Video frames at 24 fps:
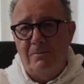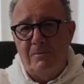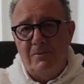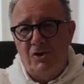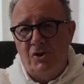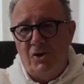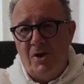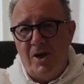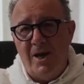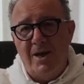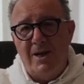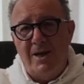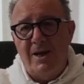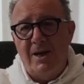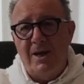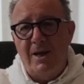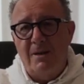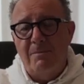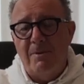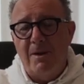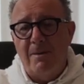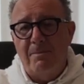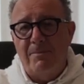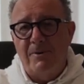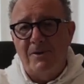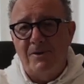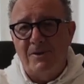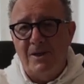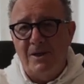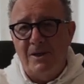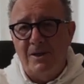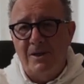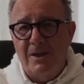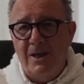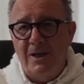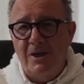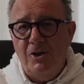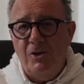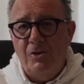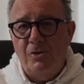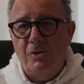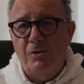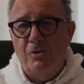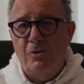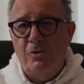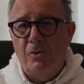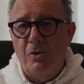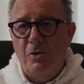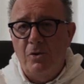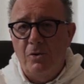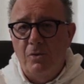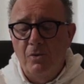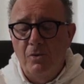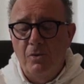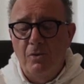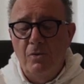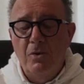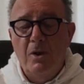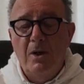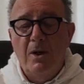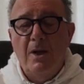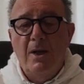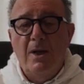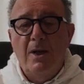sharing, in my presentation to you,